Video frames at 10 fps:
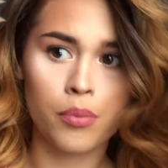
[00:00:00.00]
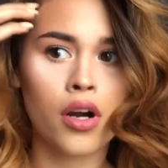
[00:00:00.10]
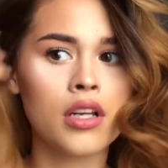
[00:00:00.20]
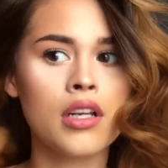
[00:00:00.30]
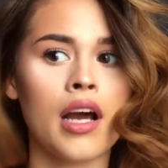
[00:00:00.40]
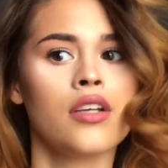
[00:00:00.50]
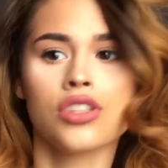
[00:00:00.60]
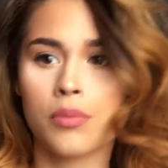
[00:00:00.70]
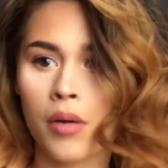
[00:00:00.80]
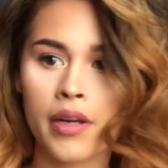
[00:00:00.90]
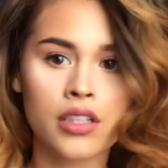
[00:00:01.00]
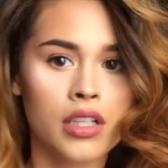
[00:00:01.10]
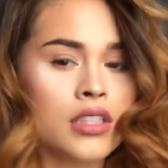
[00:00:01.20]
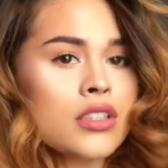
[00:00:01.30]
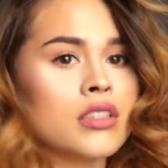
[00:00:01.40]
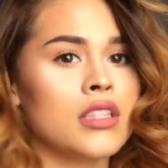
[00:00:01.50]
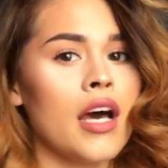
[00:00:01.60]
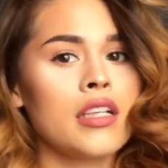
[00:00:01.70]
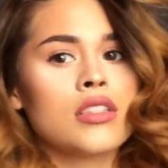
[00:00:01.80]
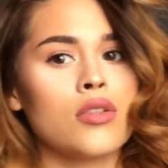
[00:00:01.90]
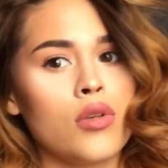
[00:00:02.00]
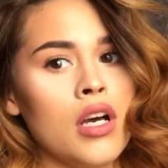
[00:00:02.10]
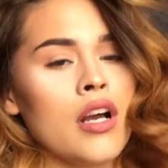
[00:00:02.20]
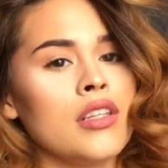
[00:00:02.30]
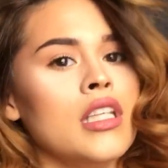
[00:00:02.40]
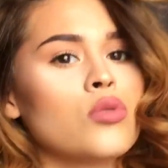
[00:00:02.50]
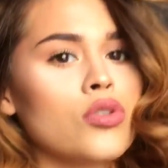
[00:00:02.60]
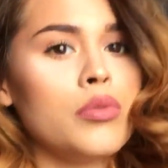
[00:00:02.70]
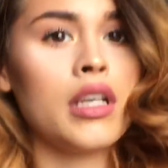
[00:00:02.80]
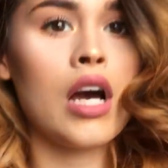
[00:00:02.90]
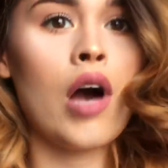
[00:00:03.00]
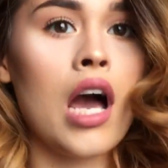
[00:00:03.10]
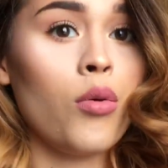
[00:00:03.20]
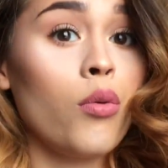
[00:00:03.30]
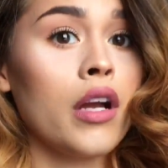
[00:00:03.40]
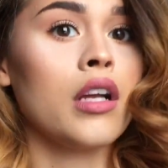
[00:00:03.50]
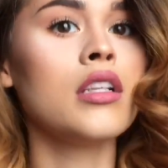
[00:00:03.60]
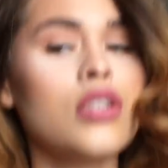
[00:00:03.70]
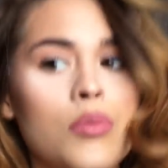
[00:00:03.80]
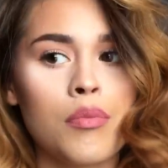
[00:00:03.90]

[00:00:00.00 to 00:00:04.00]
you part it. I usually part my hair like to the side, so this would be how I would wear it.